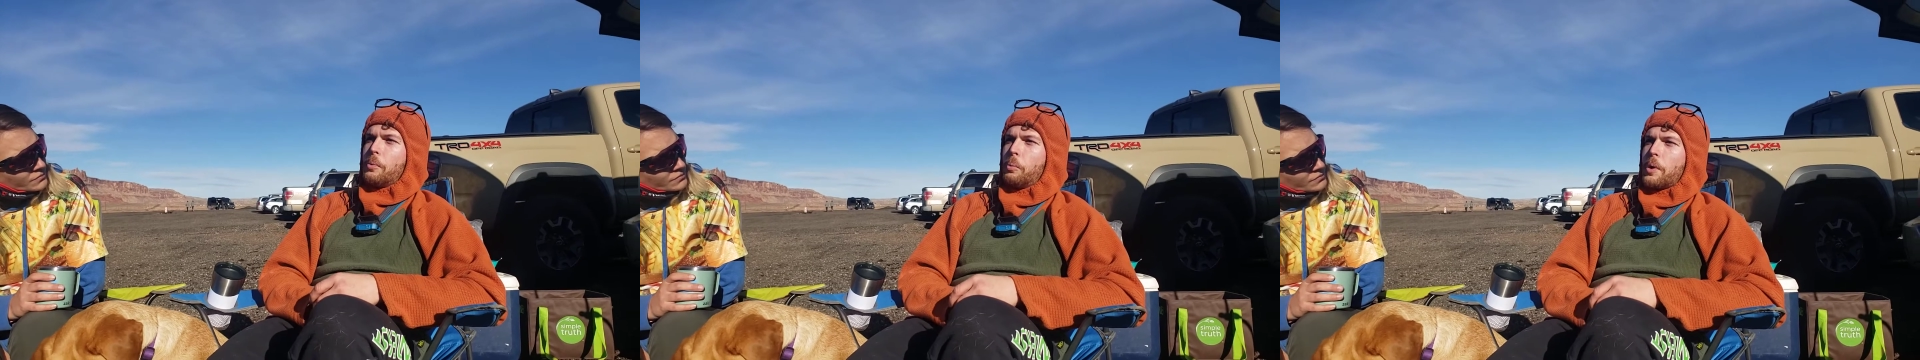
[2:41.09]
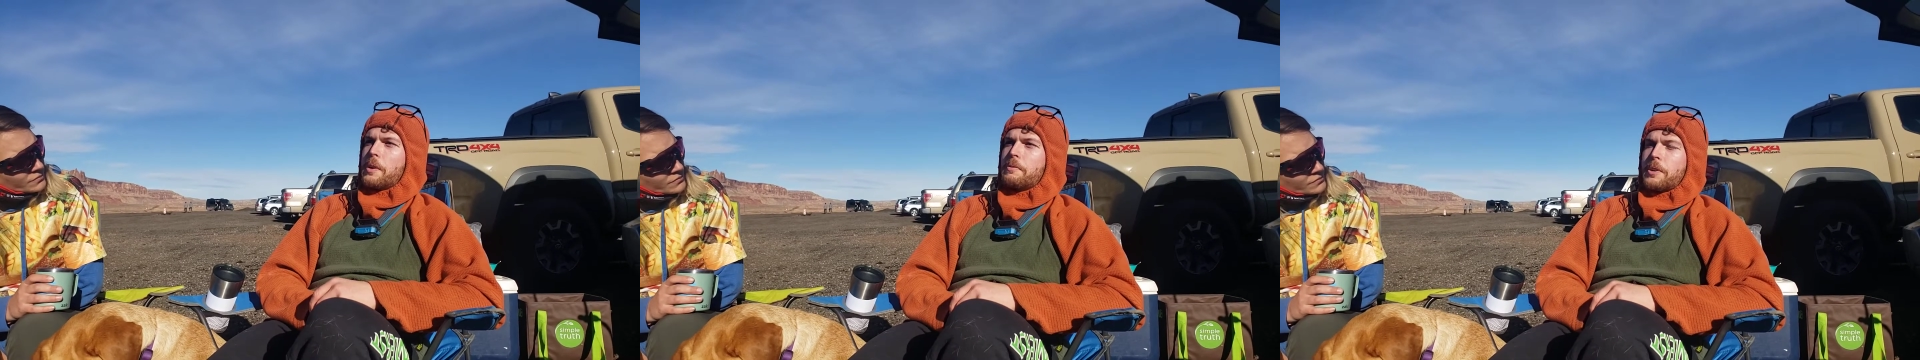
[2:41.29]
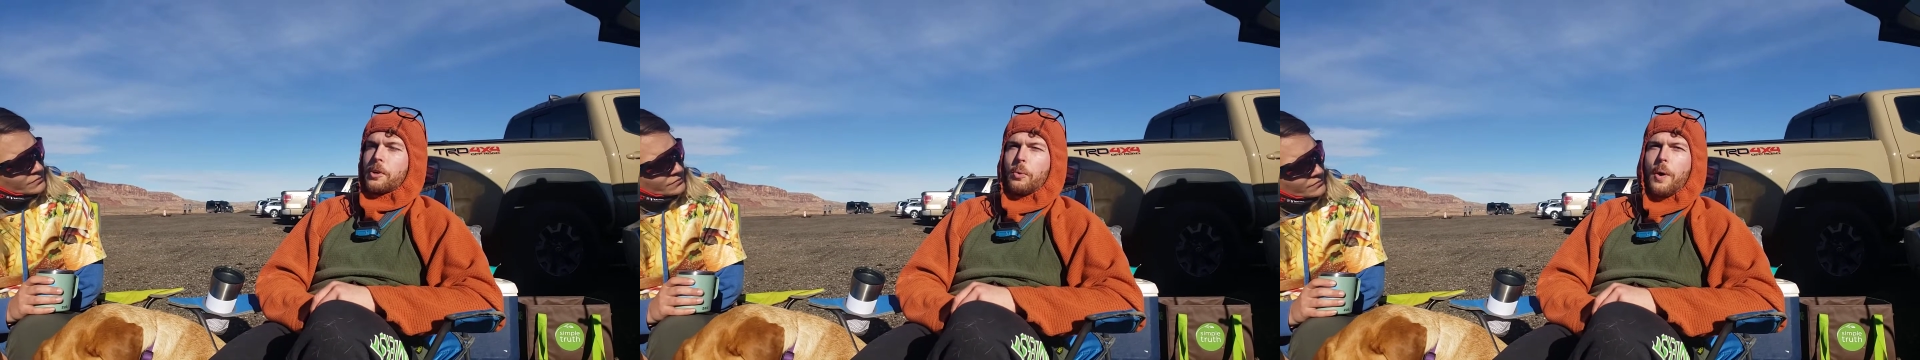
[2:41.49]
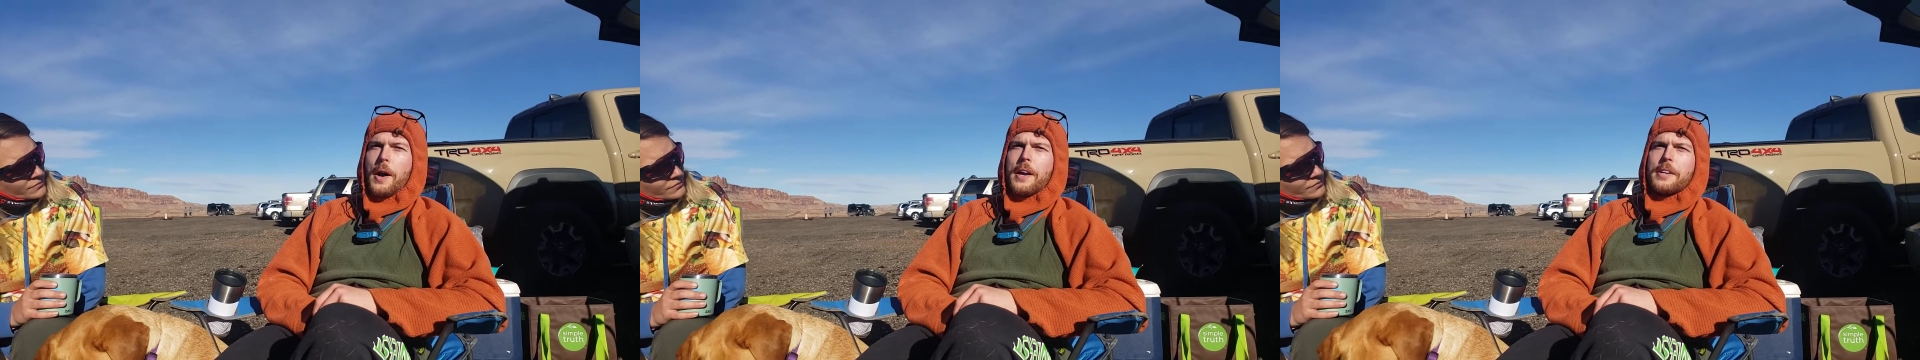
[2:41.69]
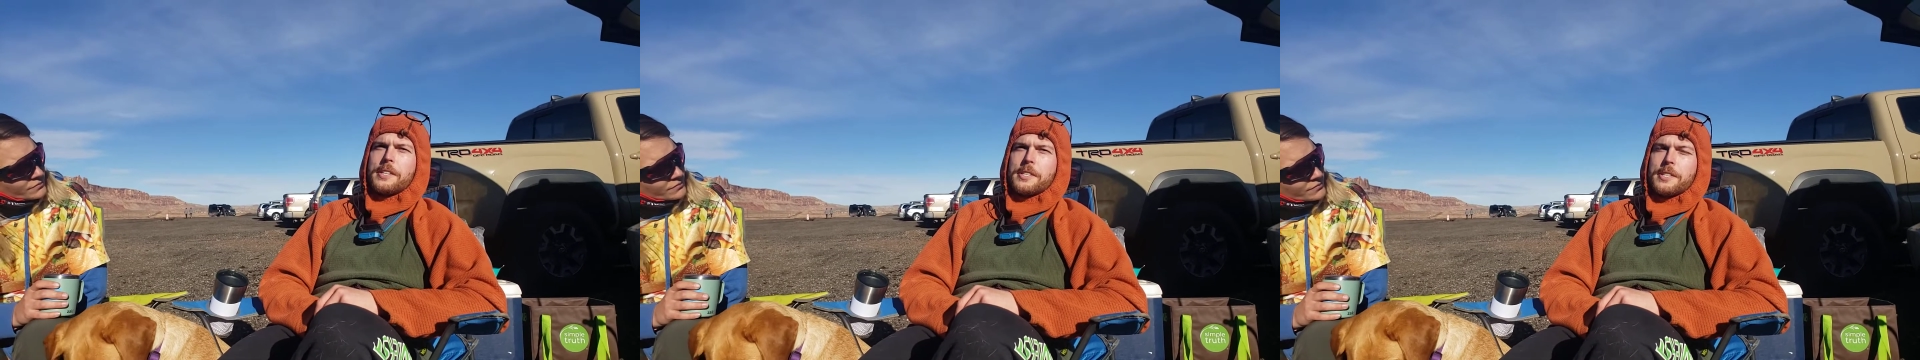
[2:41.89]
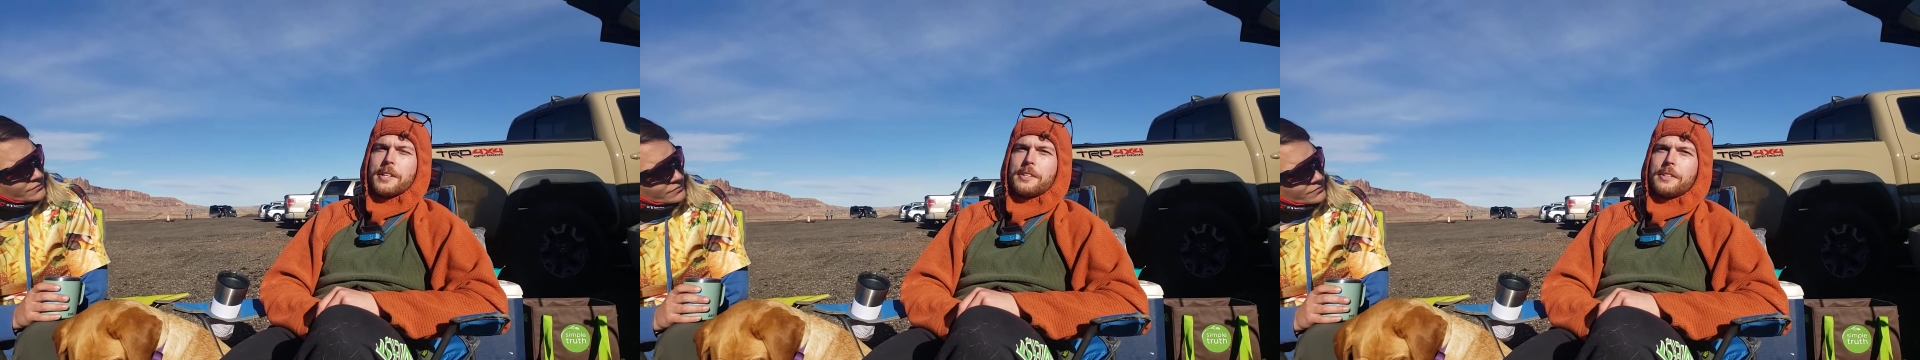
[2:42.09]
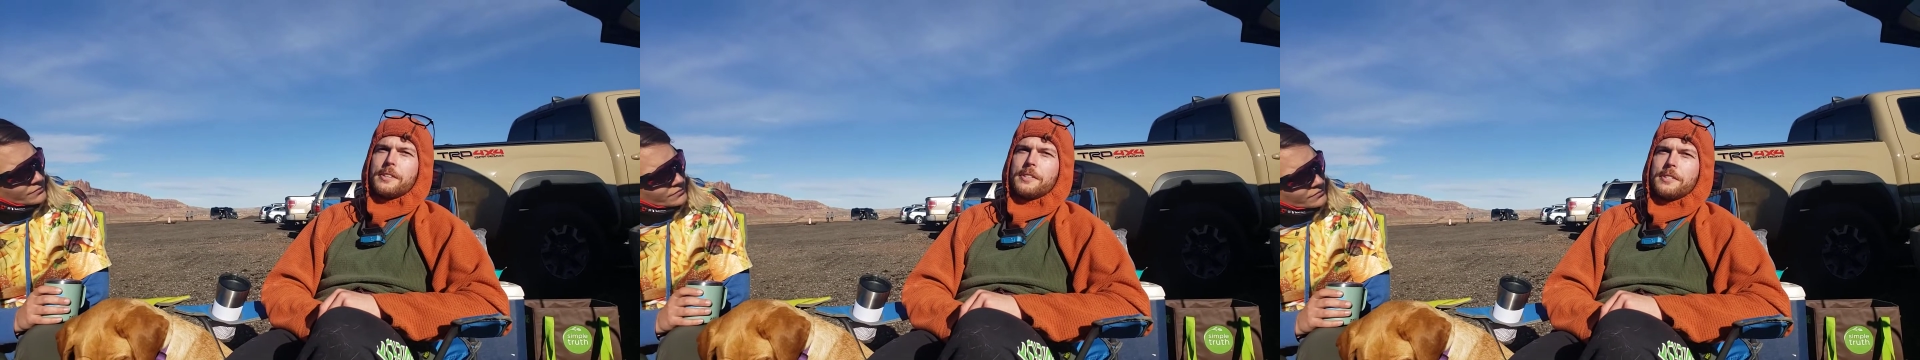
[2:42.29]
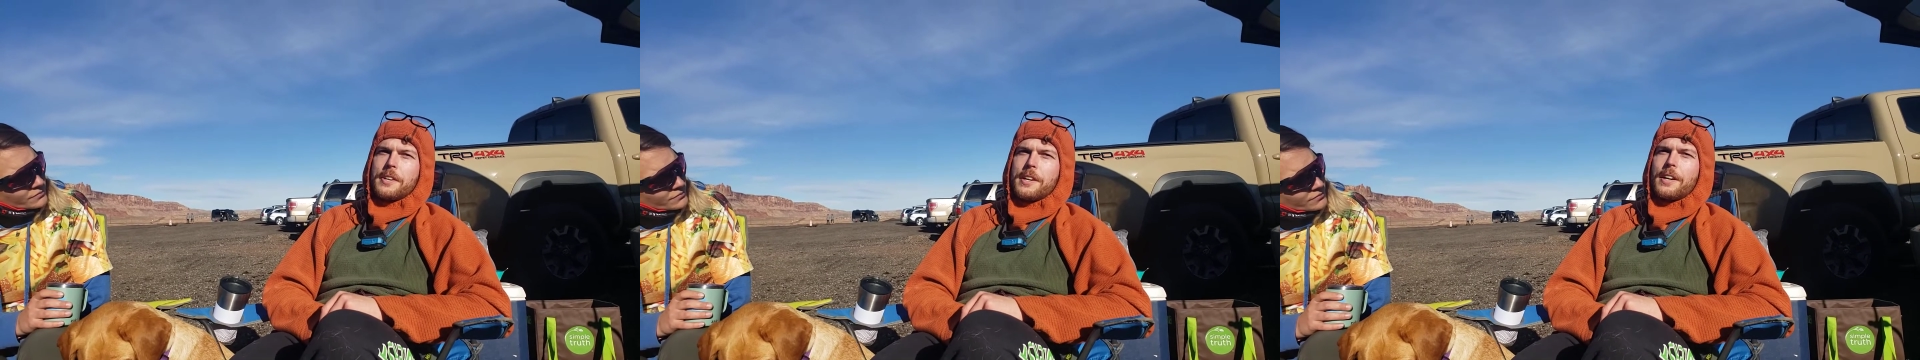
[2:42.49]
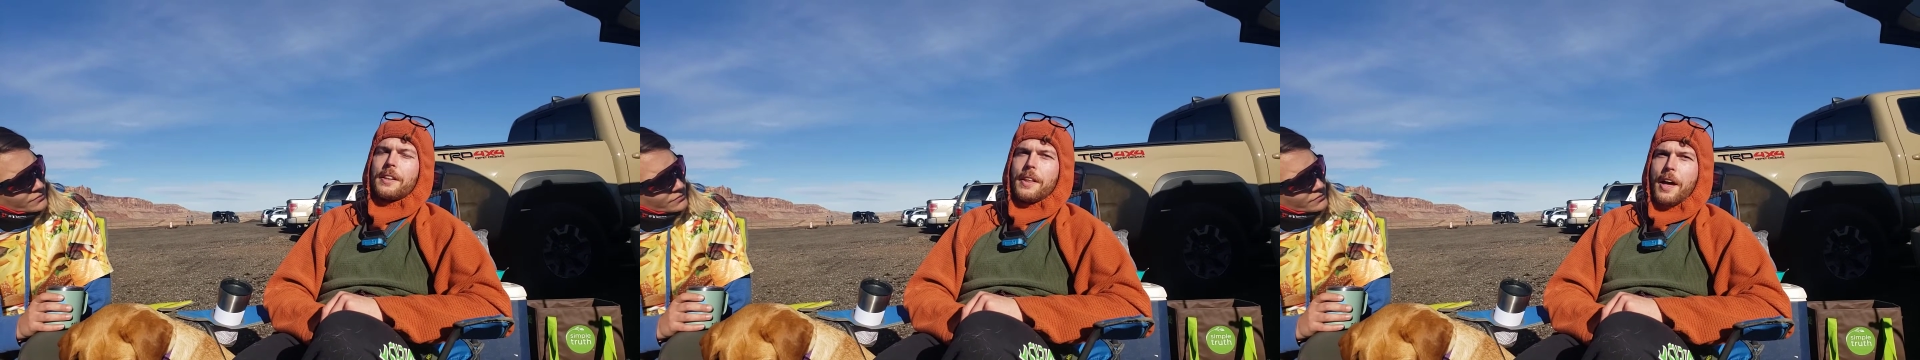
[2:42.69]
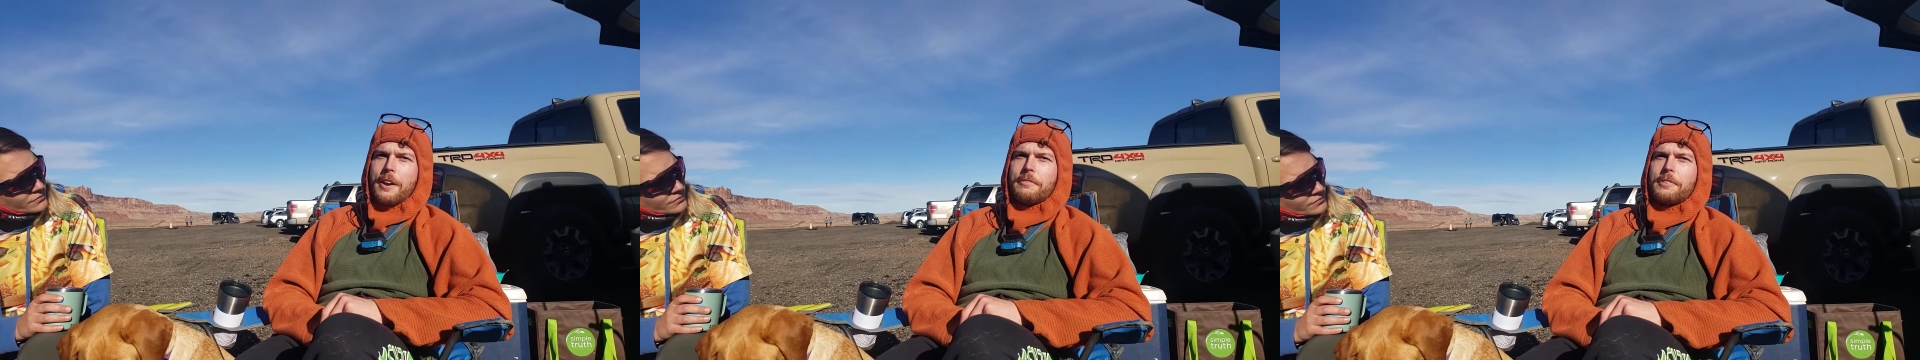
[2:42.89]
one of the quietest signals in a
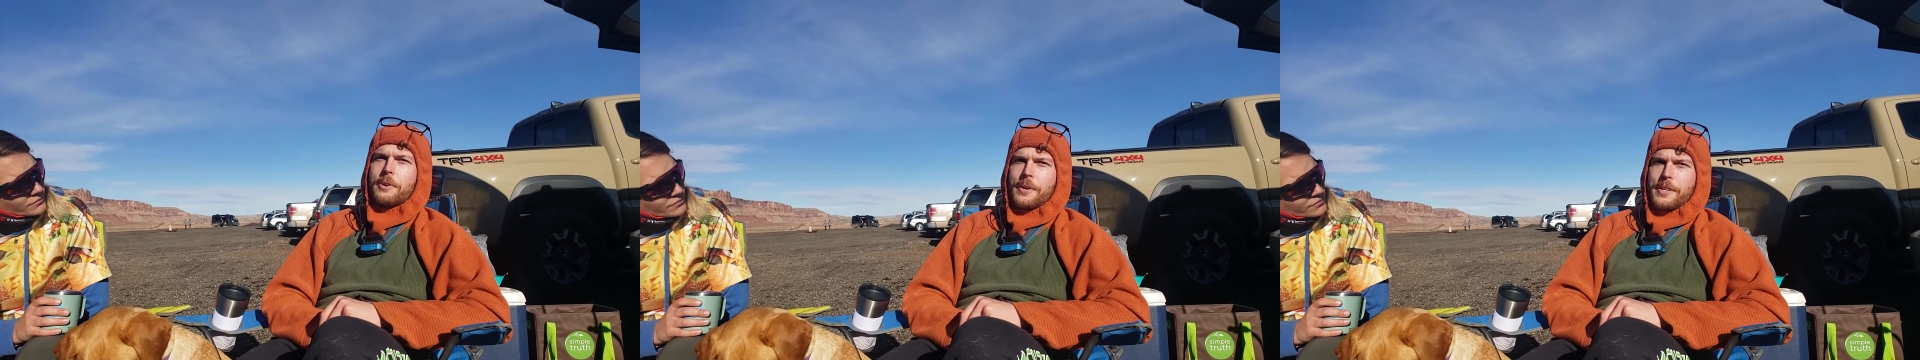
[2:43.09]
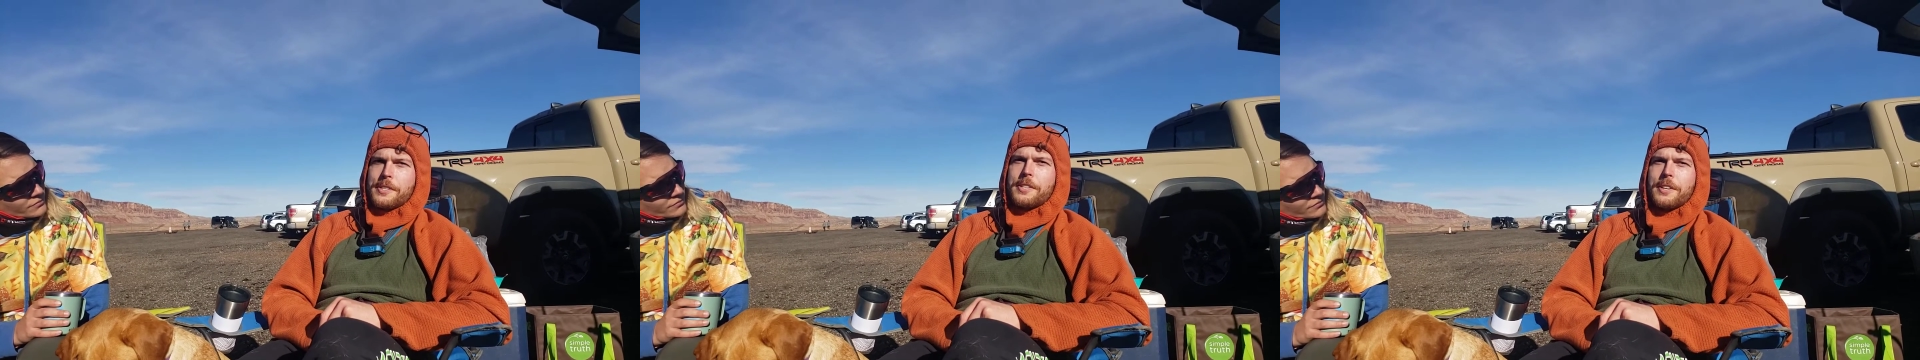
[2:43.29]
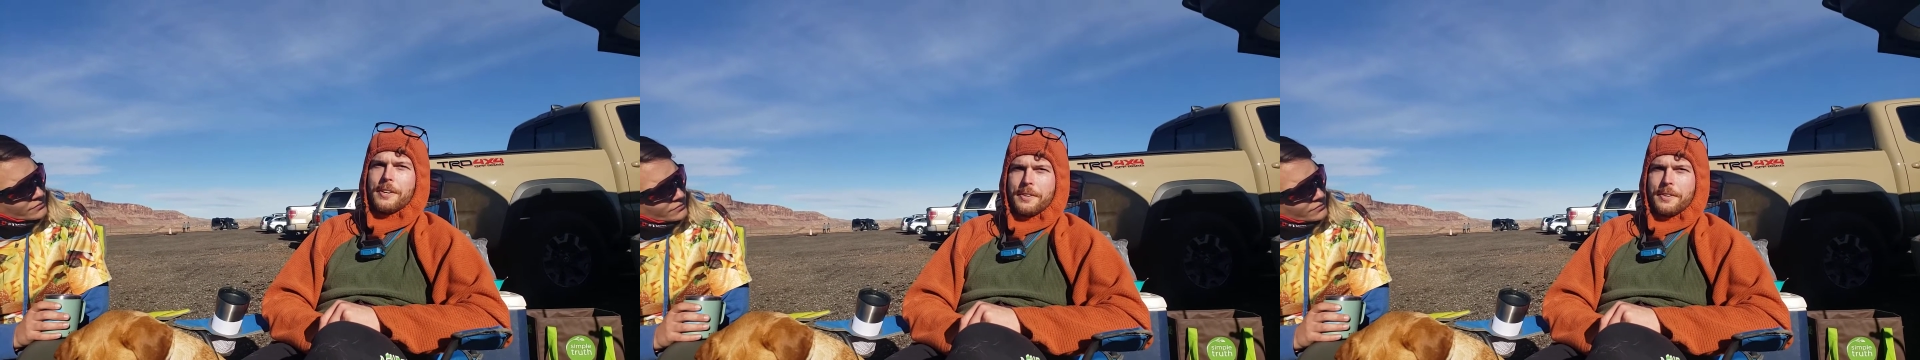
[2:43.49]
lot of noise.